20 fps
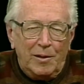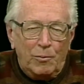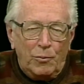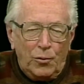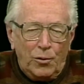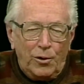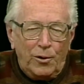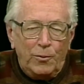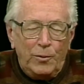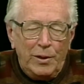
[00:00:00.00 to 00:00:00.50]
the
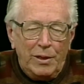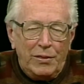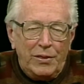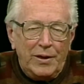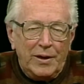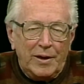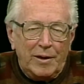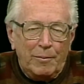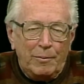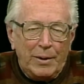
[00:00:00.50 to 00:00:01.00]
more we
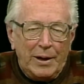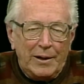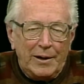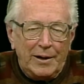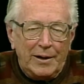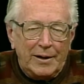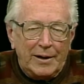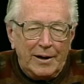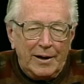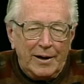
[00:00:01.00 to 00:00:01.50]
think
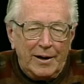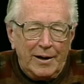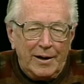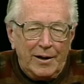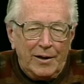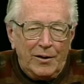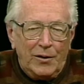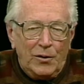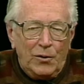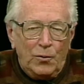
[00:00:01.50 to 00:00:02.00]
about it,
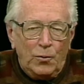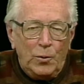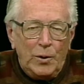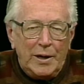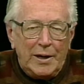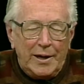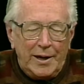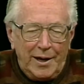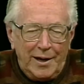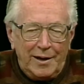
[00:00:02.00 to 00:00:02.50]

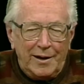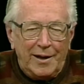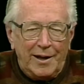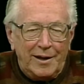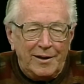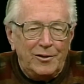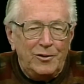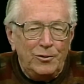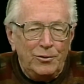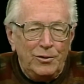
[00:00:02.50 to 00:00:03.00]
we
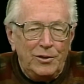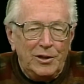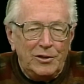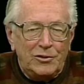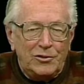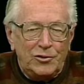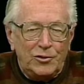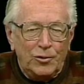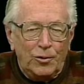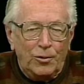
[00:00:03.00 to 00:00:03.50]
cannot do
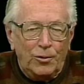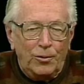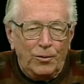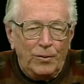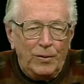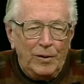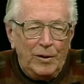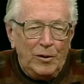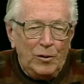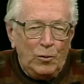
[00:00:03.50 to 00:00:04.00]
this
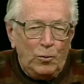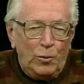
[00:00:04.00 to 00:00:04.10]
show